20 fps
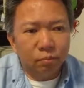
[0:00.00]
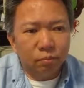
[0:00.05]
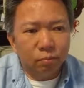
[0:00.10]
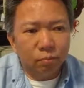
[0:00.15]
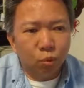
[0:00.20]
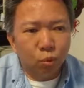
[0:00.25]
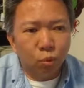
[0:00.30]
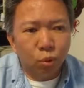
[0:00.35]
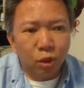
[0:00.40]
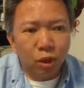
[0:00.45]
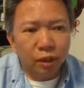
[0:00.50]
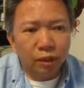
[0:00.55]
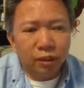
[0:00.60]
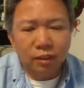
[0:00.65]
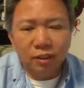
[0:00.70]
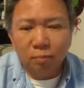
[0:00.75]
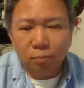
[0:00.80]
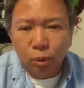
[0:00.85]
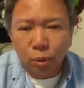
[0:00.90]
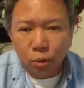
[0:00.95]
work in
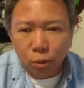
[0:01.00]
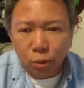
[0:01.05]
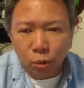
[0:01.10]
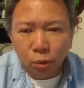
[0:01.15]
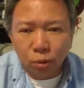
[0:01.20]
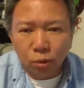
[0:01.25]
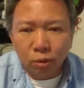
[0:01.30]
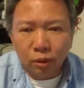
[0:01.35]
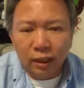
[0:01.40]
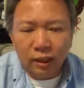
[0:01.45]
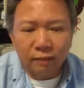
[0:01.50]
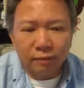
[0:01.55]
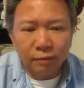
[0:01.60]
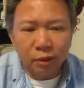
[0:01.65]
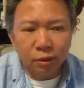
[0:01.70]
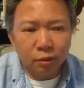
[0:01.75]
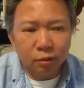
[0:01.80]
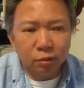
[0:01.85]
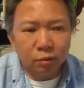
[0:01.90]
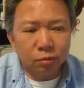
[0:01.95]
the pool? Have
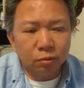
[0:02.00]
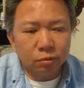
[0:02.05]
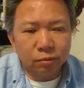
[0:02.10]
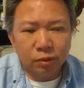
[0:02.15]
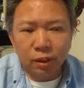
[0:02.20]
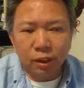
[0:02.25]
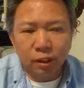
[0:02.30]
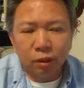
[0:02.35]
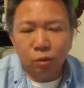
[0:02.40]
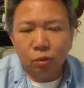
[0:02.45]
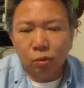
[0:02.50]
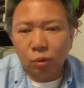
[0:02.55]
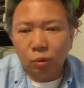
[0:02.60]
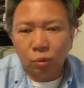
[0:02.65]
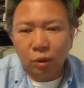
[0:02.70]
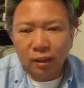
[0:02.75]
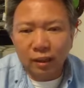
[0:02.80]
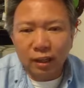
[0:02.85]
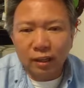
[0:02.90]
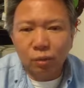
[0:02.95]
you,
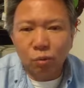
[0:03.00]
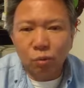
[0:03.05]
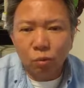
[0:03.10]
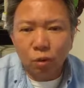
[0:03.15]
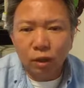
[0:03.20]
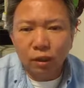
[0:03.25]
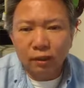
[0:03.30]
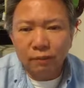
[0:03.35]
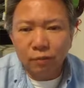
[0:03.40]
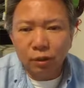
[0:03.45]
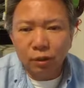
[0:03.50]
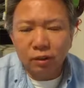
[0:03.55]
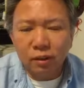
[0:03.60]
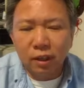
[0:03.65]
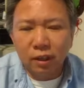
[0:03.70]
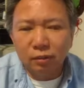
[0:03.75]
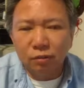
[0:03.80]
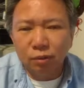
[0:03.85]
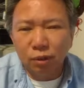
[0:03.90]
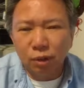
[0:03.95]
what kind of work have you
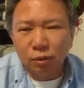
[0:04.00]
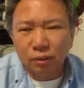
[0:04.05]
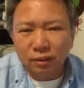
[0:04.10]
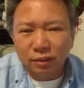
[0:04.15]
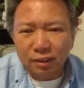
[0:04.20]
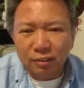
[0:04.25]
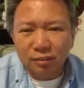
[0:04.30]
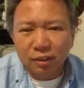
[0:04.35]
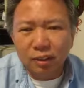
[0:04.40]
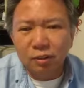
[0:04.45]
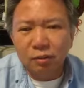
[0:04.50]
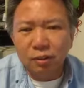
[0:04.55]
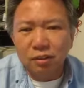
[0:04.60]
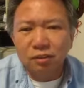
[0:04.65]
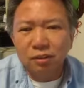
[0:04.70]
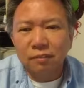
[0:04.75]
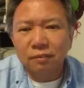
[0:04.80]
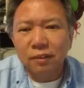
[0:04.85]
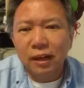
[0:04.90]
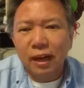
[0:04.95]
done? So this
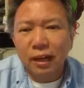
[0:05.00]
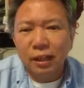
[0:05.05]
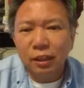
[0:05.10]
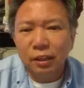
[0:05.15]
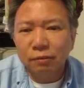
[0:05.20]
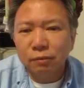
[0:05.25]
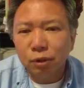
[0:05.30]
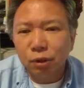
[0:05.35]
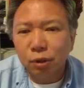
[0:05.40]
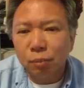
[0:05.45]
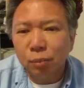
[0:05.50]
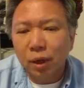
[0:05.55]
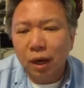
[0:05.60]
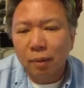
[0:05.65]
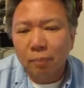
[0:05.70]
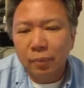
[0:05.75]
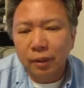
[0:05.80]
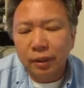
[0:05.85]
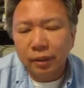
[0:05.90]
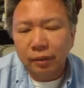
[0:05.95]
increases the value of your
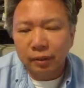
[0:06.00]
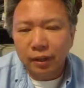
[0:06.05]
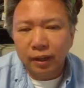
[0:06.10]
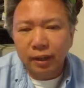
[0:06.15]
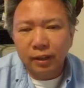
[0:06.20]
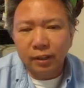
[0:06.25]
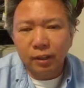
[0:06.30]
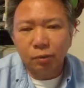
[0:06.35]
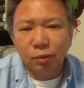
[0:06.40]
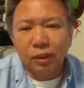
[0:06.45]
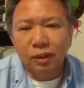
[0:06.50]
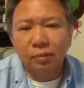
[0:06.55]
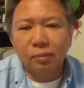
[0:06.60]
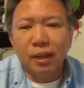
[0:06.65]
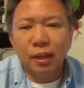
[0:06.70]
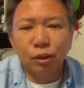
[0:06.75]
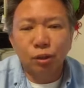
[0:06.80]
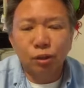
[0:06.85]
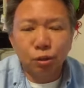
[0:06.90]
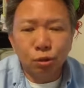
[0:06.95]
property, and you want to
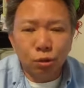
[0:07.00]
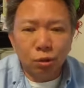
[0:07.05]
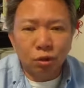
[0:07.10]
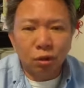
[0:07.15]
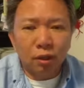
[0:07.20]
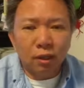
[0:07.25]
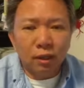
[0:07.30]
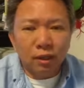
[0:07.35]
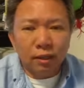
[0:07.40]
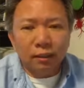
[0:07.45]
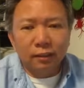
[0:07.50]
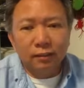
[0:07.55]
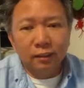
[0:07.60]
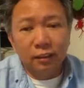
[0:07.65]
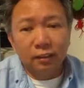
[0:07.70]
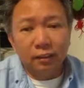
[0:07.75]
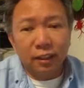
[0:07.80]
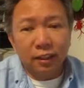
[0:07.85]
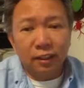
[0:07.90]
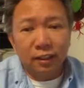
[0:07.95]
make sure
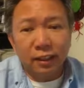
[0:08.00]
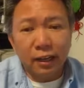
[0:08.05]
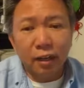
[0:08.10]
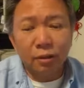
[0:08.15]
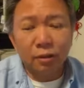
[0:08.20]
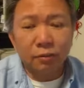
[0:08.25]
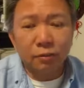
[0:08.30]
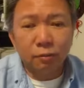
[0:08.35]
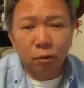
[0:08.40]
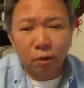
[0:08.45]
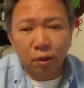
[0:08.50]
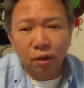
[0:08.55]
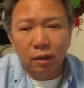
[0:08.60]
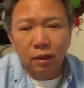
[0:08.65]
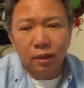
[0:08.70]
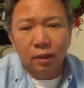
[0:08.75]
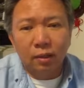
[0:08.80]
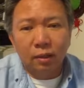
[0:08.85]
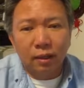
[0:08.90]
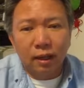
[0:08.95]
that they're accounted for,
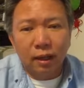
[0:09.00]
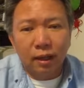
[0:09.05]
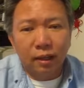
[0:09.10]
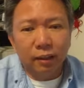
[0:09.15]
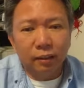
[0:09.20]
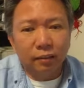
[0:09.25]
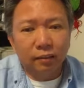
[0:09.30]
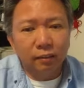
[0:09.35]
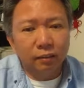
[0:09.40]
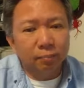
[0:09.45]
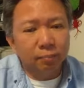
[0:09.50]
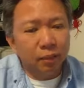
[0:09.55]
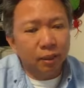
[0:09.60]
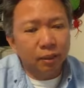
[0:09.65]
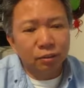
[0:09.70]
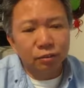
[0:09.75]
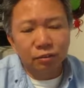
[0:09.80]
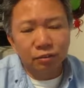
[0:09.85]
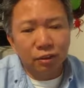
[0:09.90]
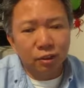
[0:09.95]

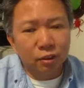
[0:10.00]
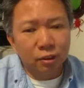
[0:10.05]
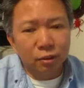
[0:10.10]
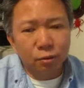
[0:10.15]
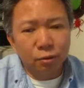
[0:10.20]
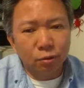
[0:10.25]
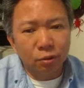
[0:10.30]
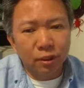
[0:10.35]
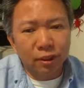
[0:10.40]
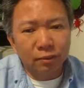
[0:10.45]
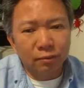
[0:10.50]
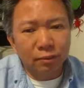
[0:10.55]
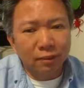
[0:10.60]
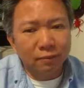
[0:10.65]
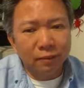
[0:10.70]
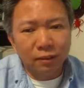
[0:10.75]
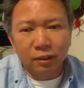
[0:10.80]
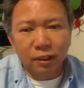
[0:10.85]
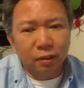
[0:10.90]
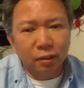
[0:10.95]
because Zillow, Trulia, and
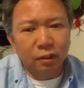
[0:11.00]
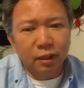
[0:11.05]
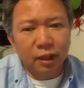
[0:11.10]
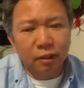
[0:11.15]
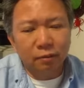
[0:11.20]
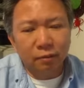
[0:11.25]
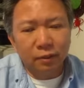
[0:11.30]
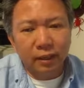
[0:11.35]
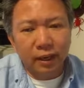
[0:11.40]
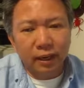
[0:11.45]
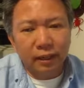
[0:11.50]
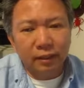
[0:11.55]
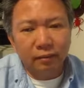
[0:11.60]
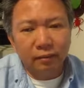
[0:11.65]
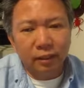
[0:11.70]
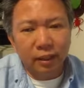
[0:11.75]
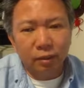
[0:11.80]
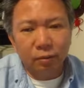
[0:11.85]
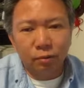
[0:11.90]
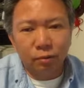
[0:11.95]
Redfin, they don't count for that.
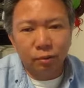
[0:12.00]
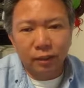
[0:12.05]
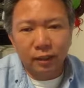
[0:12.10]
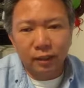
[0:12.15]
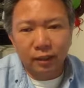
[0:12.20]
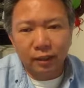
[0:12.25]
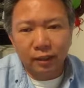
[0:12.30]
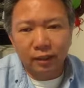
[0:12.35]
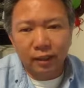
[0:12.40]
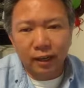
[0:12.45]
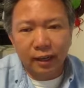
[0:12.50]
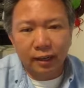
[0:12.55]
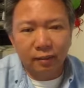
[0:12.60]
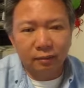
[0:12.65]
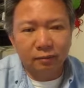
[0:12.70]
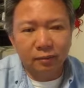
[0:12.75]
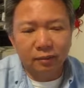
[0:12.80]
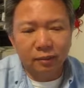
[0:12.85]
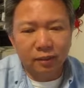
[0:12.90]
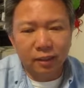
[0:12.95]
They don't really have
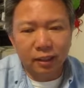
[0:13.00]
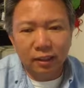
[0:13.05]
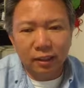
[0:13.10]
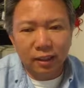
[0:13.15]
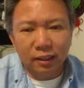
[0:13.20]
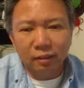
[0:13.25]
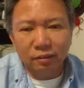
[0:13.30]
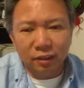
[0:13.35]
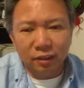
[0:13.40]
the latest